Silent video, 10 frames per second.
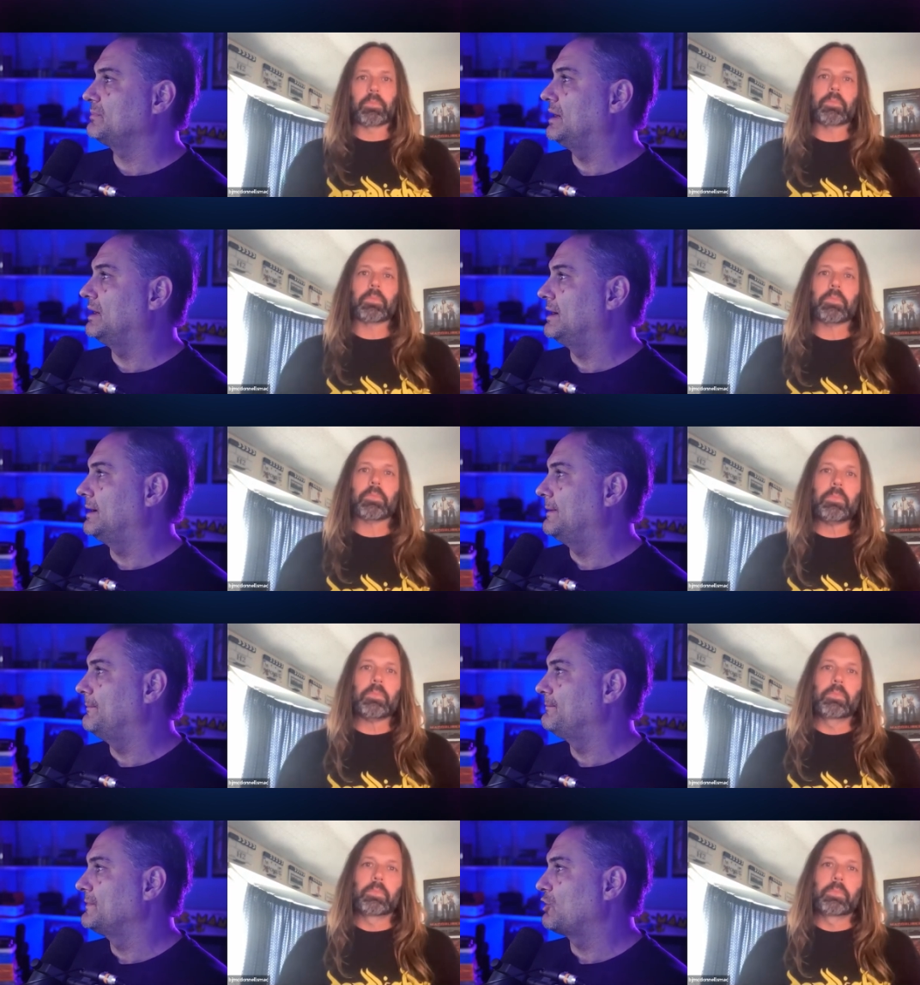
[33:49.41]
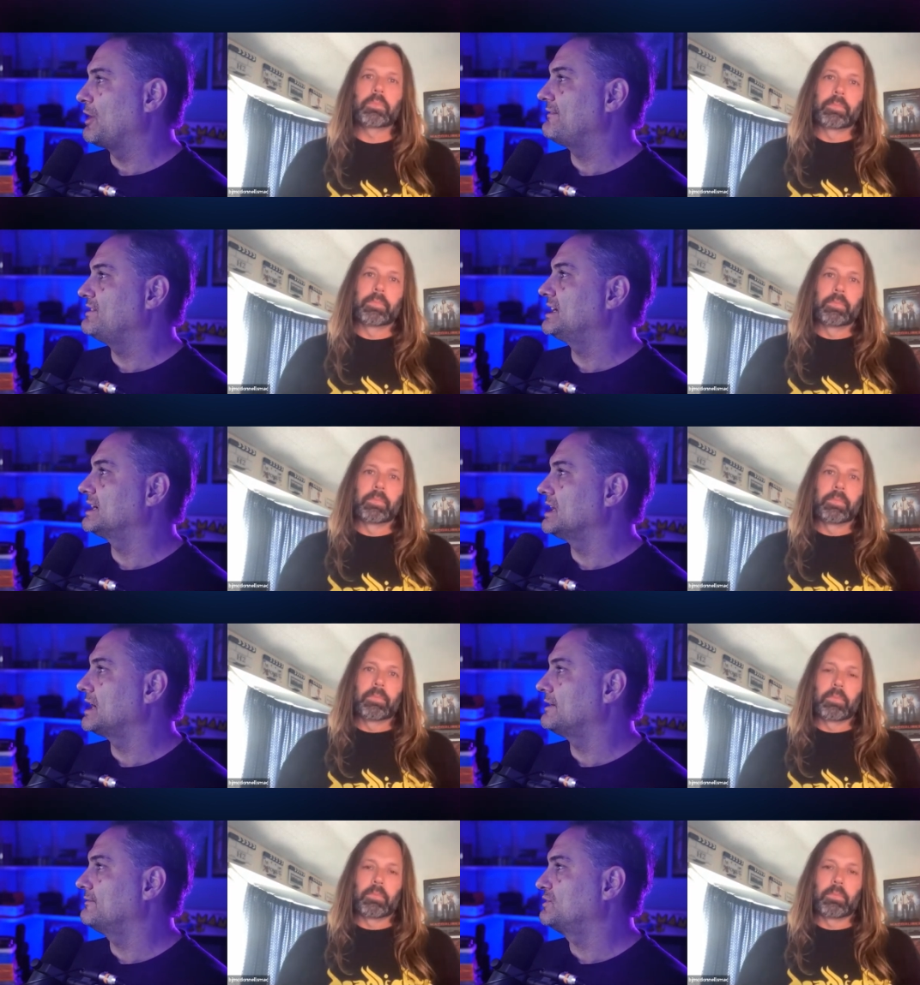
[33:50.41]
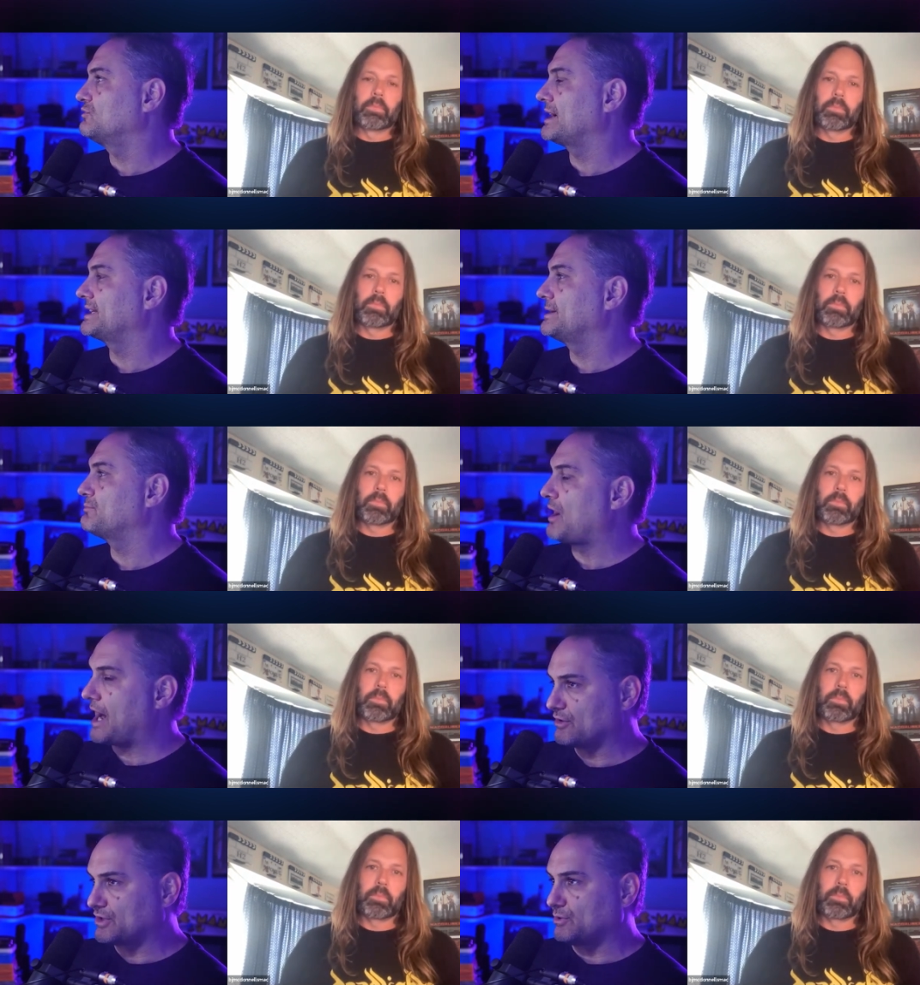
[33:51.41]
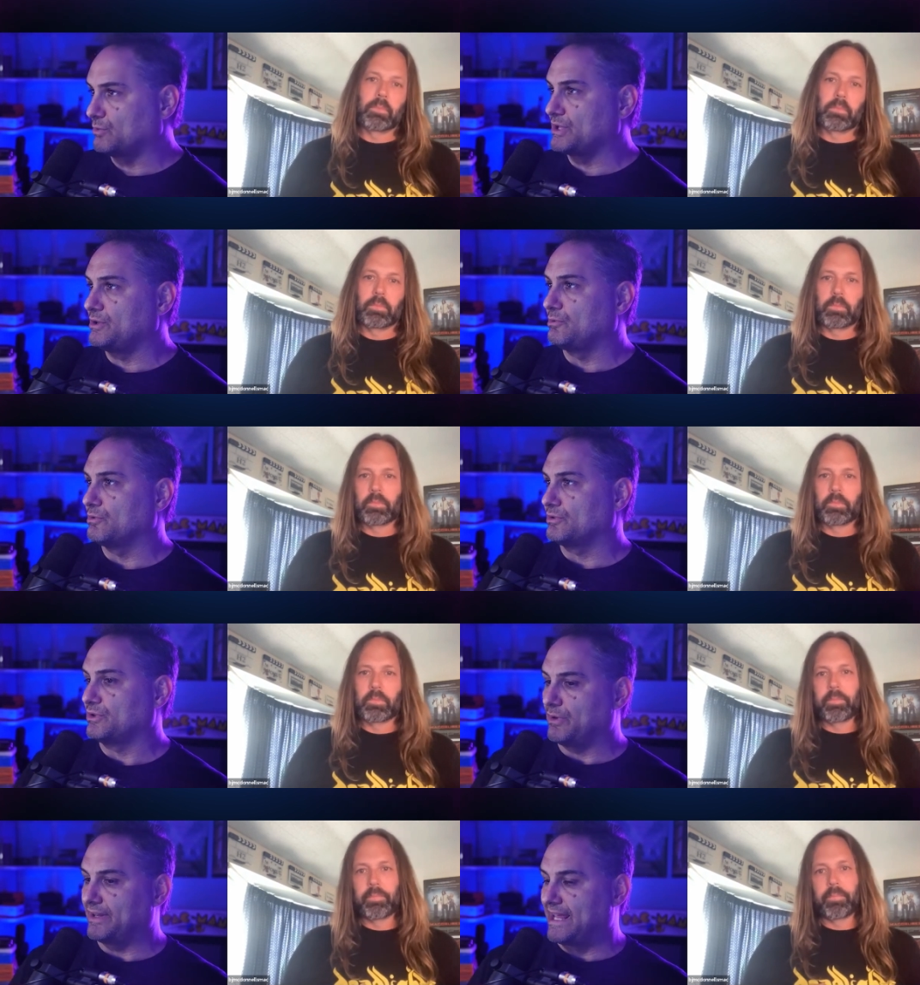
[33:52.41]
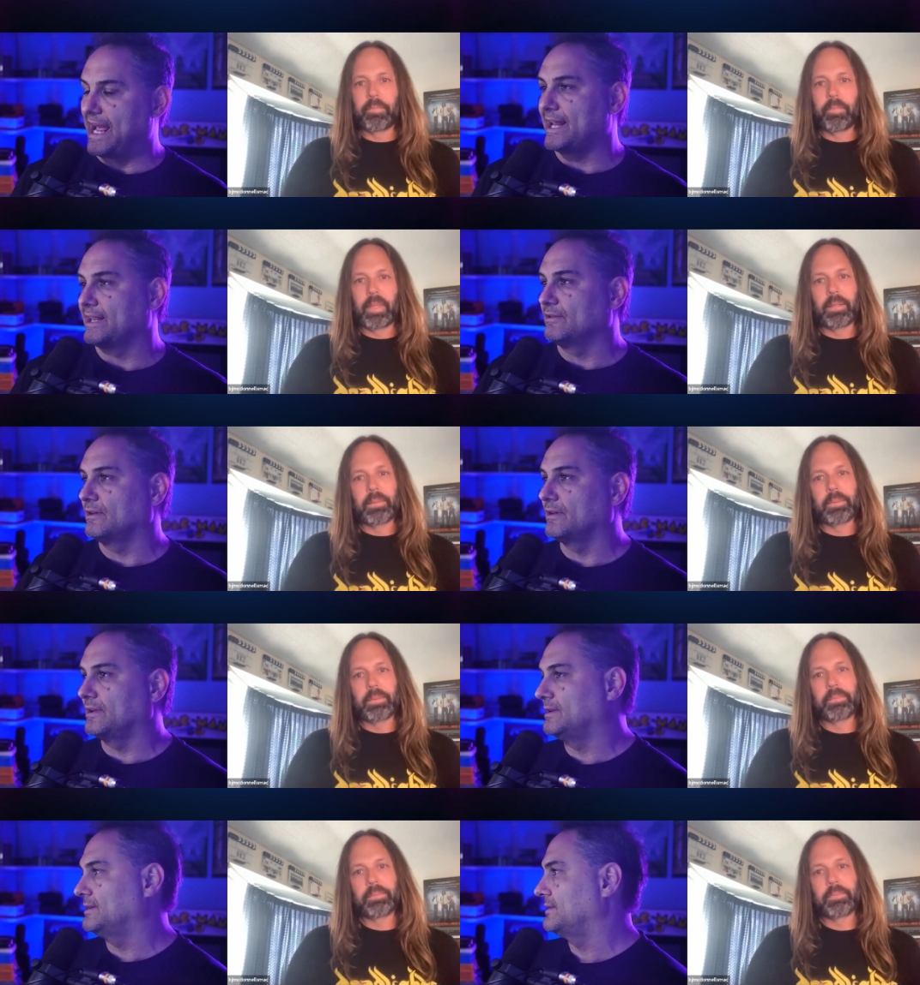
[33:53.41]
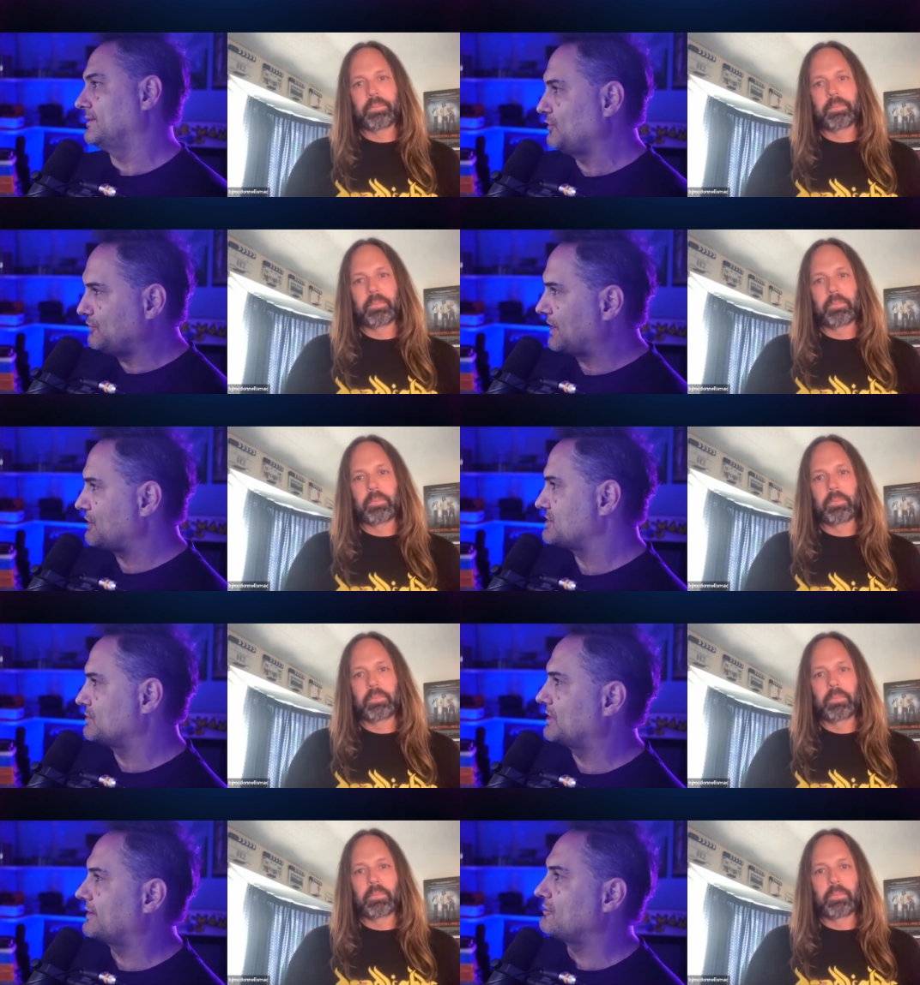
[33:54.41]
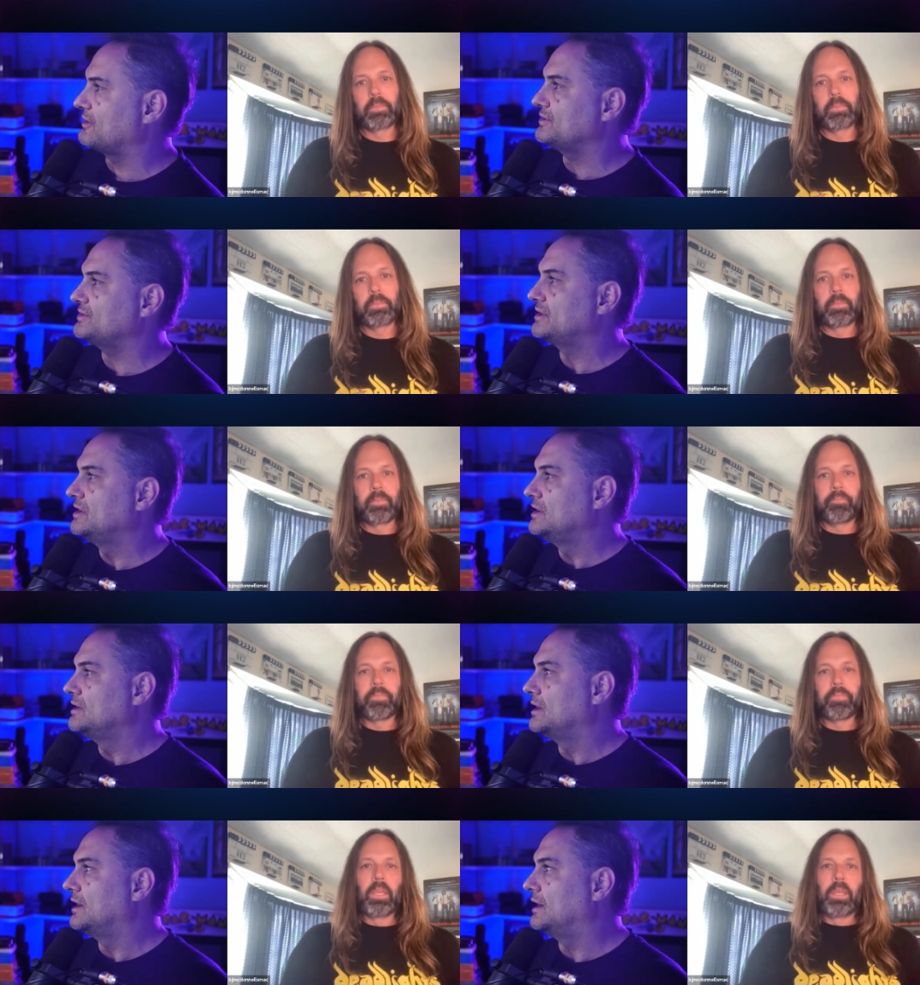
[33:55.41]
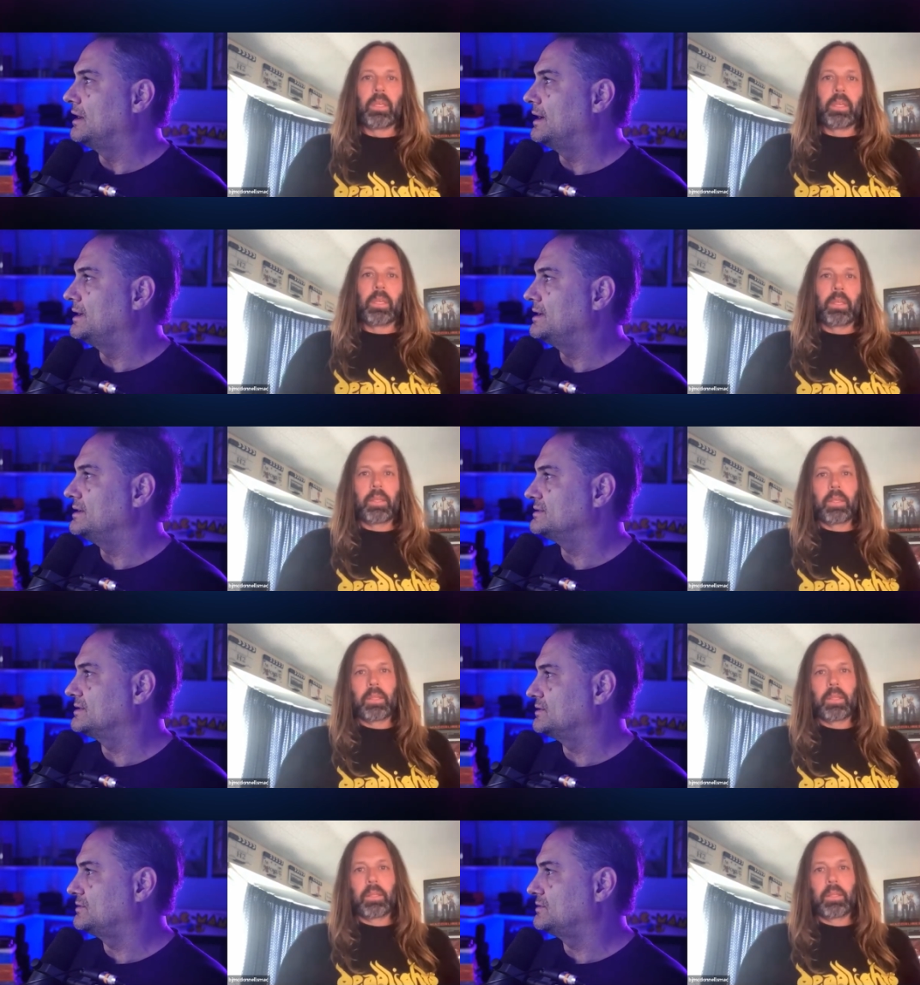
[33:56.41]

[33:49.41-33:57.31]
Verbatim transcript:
Speaker 1: um, or have you done a lot of directing prior to when you were doing that in the in the Foo Fighters and whatever else? Uh, is the